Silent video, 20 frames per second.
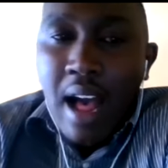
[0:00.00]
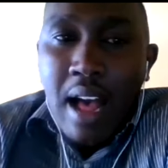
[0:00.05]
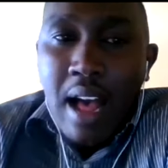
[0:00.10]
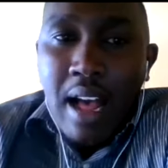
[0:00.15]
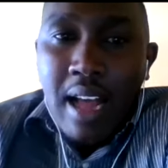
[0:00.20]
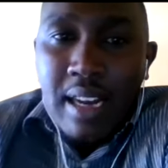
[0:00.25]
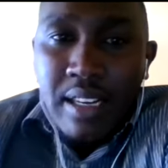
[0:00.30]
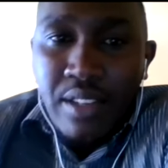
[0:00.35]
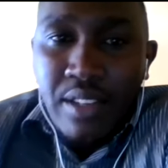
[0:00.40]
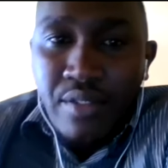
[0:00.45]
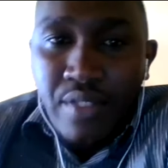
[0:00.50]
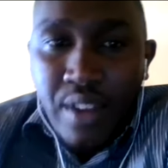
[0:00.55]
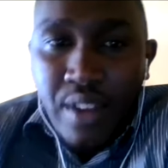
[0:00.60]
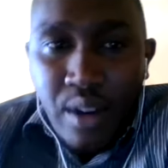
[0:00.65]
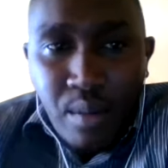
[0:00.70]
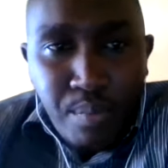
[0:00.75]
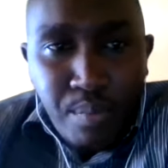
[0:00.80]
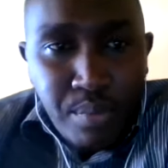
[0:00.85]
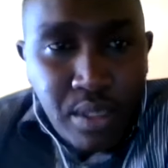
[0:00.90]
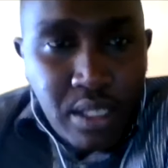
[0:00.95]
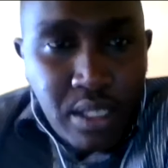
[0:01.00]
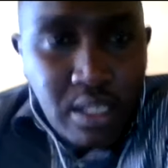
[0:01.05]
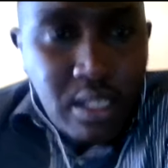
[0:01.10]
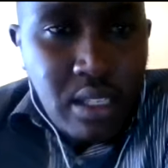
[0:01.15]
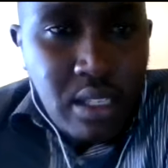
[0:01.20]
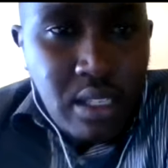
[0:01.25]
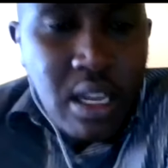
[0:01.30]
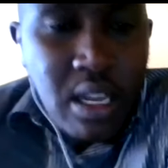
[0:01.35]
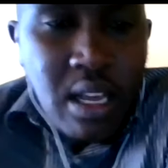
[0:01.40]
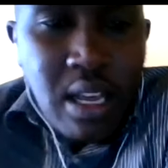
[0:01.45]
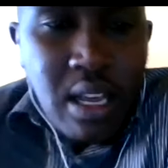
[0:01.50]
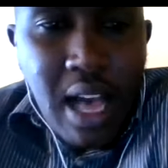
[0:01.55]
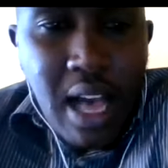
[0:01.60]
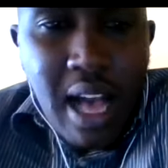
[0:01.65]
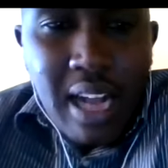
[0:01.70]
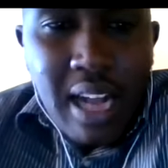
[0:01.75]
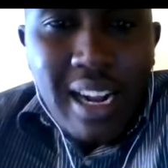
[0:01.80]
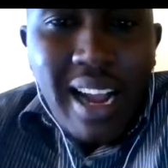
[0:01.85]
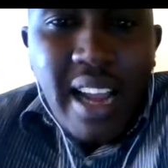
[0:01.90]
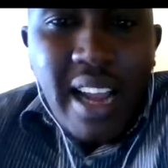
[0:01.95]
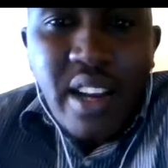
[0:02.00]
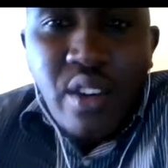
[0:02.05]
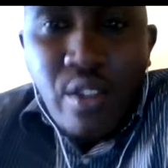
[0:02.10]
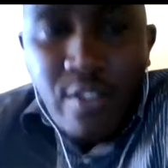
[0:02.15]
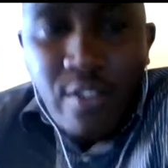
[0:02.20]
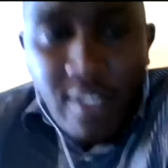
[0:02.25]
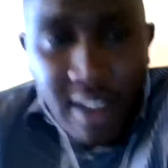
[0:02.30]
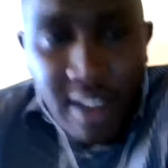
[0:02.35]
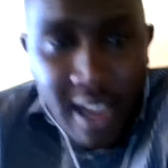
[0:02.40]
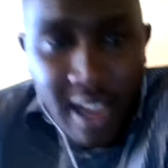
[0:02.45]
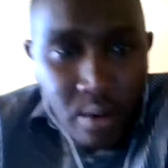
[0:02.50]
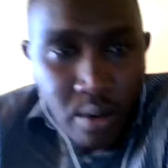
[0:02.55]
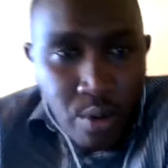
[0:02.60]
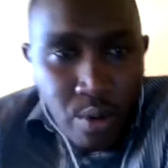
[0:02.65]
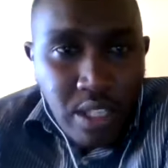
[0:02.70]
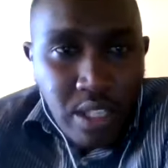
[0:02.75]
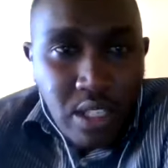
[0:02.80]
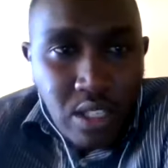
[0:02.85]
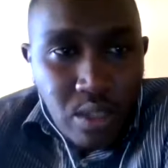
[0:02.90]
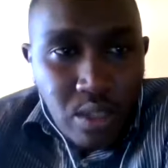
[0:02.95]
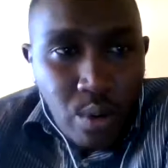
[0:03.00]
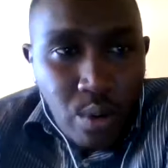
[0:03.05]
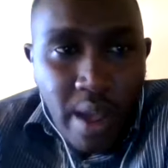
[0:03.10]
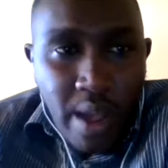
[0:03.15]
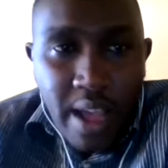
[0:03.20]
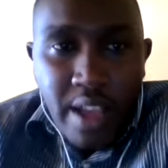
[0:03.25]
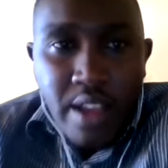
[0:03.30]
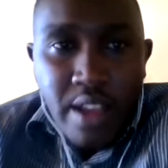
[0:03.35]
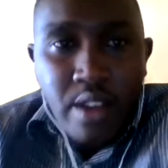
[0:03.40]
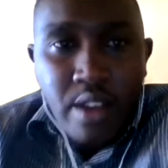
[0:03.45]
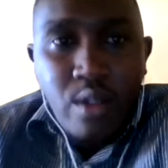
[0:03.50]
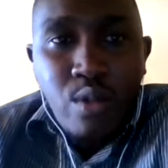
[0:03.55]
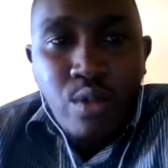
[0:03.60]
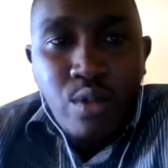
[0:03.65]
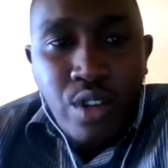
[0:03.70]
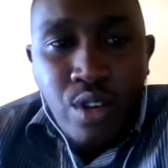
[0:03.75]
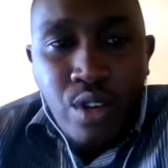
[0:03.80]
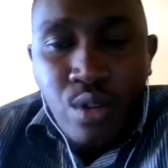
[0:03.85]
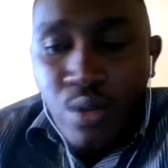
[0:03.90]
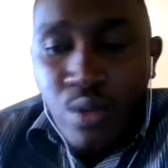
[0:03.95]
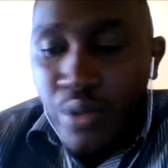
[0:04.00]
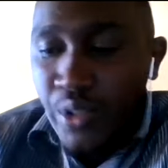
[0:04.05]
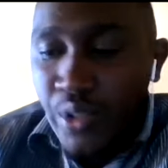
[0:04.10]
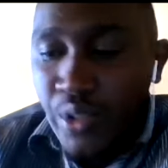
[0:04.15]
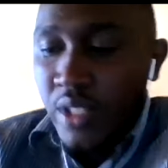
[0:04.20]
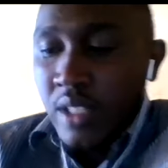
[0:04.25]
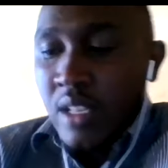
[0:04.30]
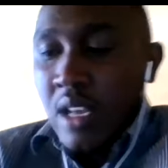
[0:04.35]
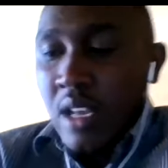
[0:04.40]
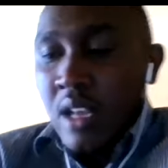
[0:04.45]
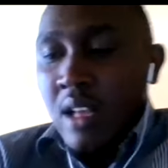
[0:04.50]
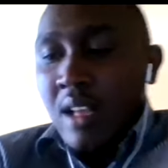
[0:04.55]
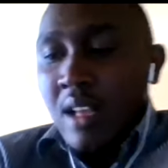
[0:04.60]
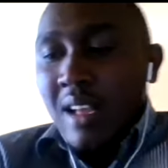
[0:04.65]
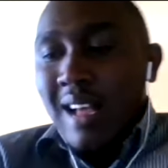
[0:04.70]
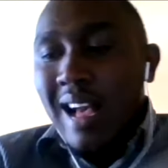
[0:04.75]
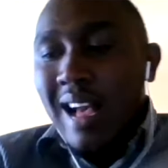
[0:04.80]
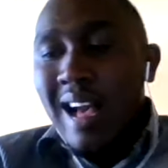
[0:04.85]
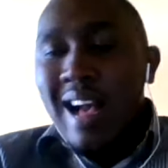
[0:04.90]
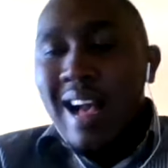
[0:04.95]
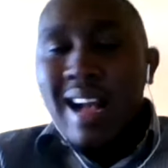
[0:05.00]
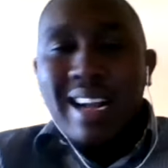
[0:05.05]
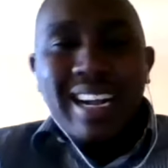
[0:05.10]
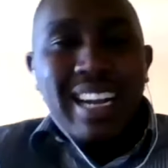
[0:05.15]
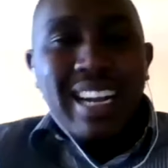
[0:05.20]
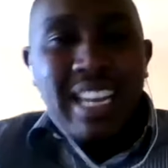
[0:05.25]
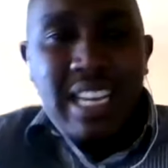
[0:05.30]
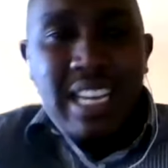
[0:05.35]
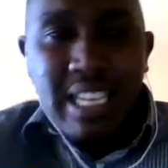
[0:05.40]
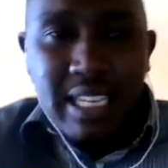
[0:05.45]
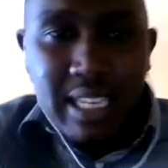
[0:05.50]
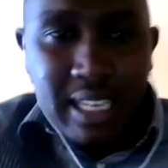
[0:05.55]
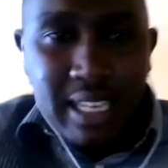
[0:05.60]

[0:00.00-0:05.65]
a, a development uh, kind of language where he could use uh, creek,